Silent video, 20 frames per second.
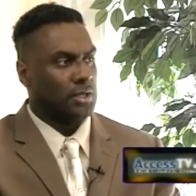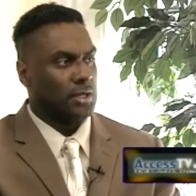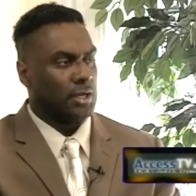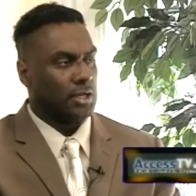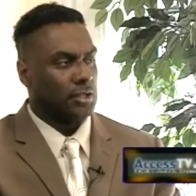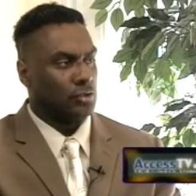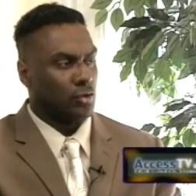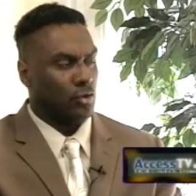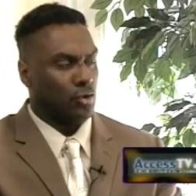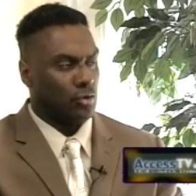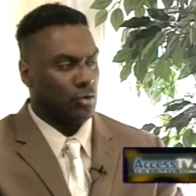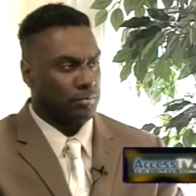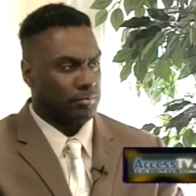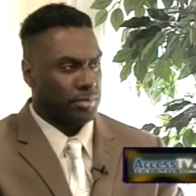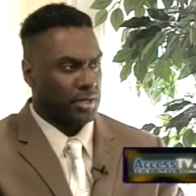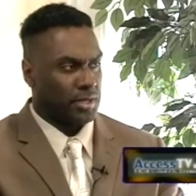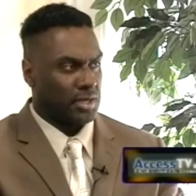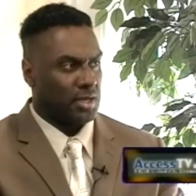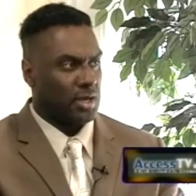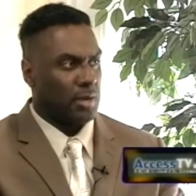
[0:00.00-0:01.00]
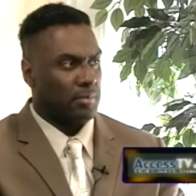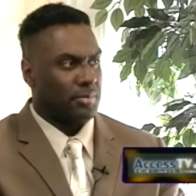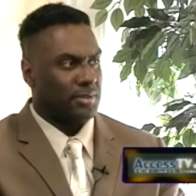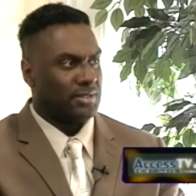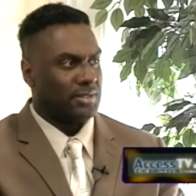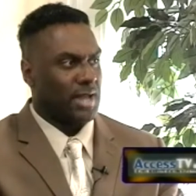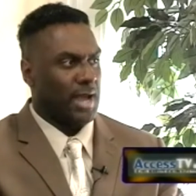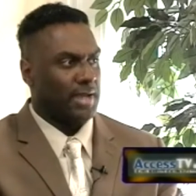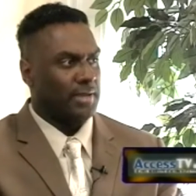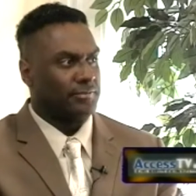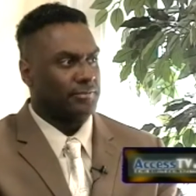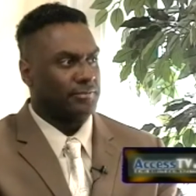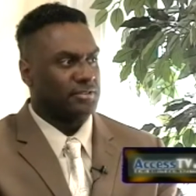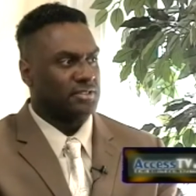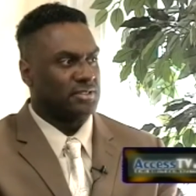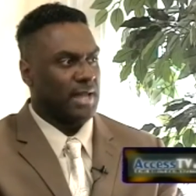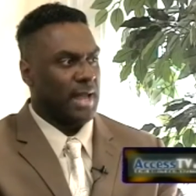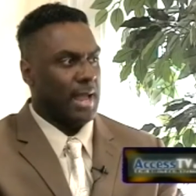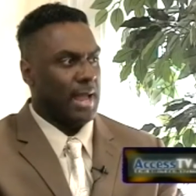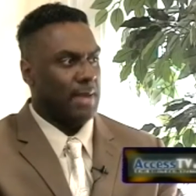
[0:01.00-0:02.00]
and or picking up a knife,
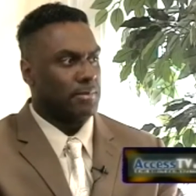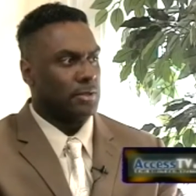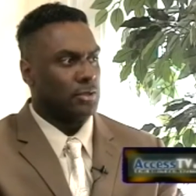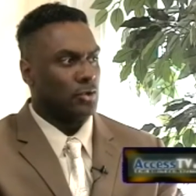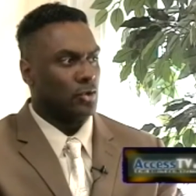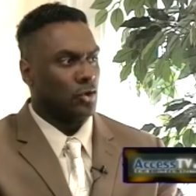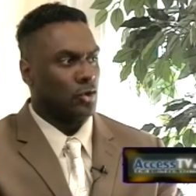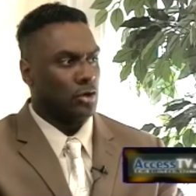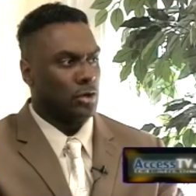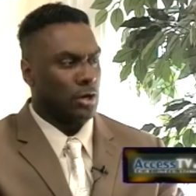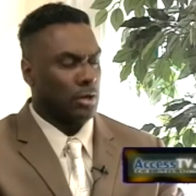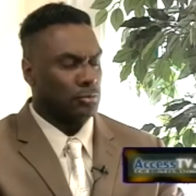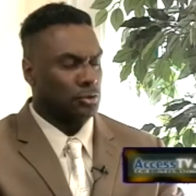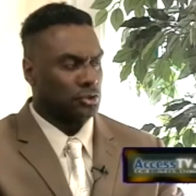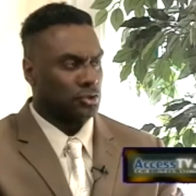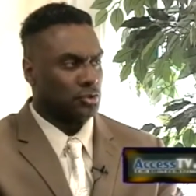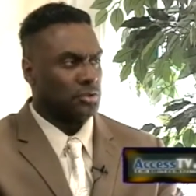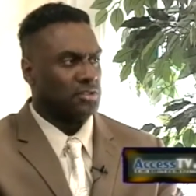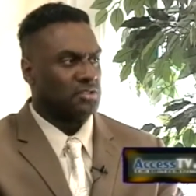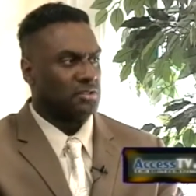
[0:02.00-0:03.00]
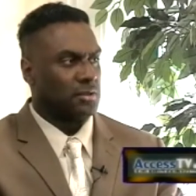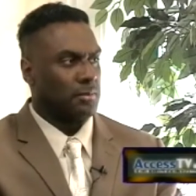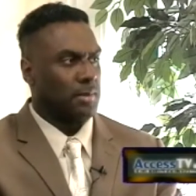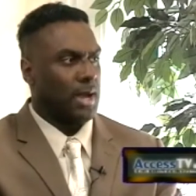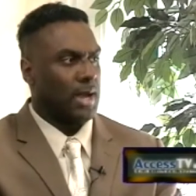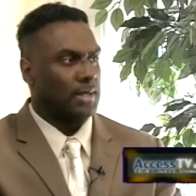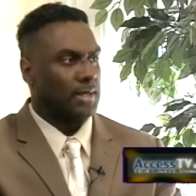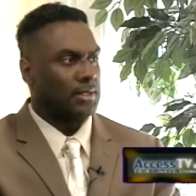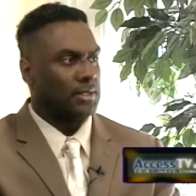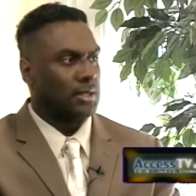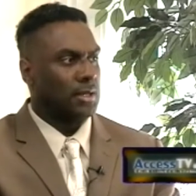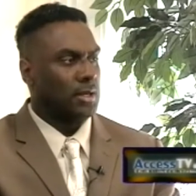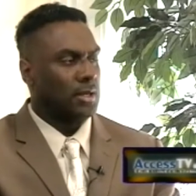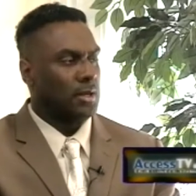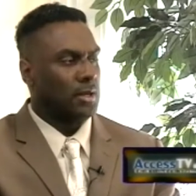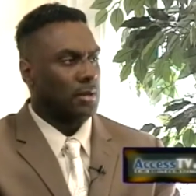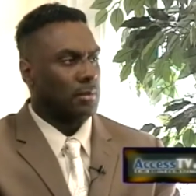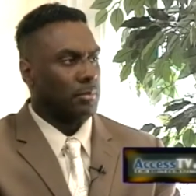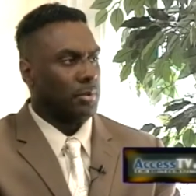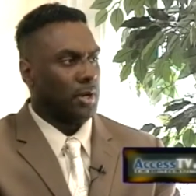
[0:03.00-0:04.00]
stabbing or um, shooting somebody.
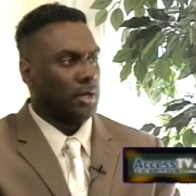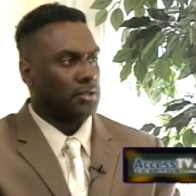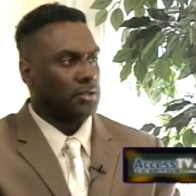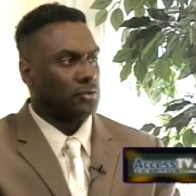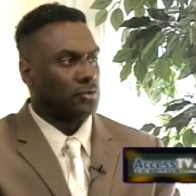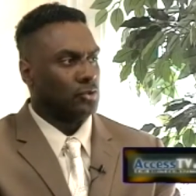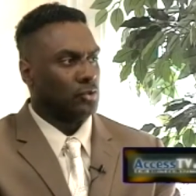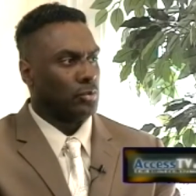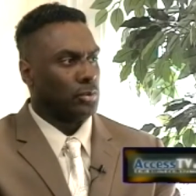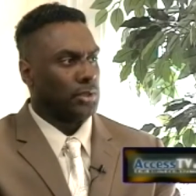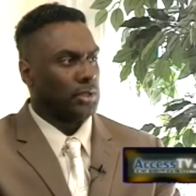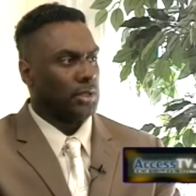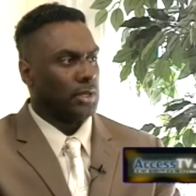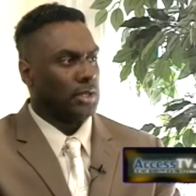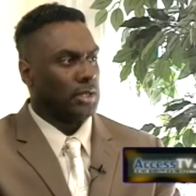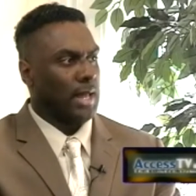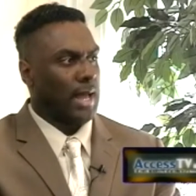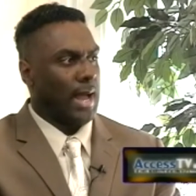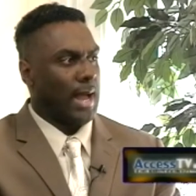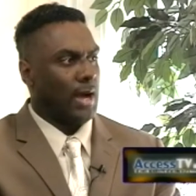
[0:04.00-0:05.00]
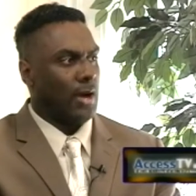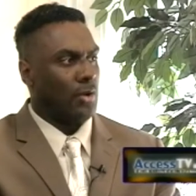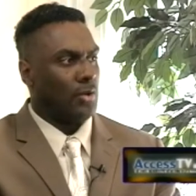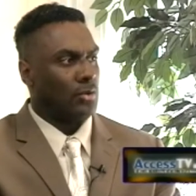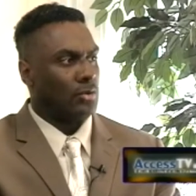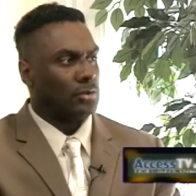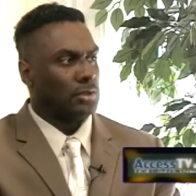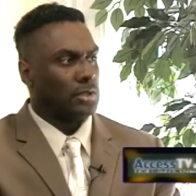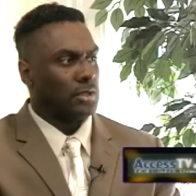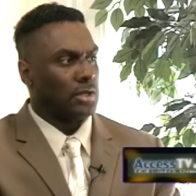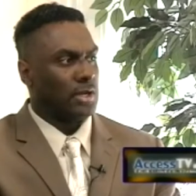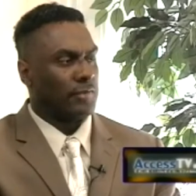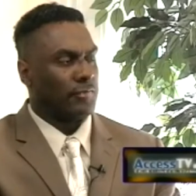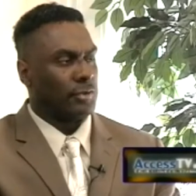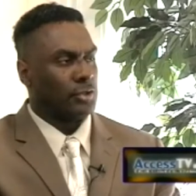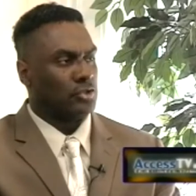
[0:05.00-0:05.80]
But do we allow, if we're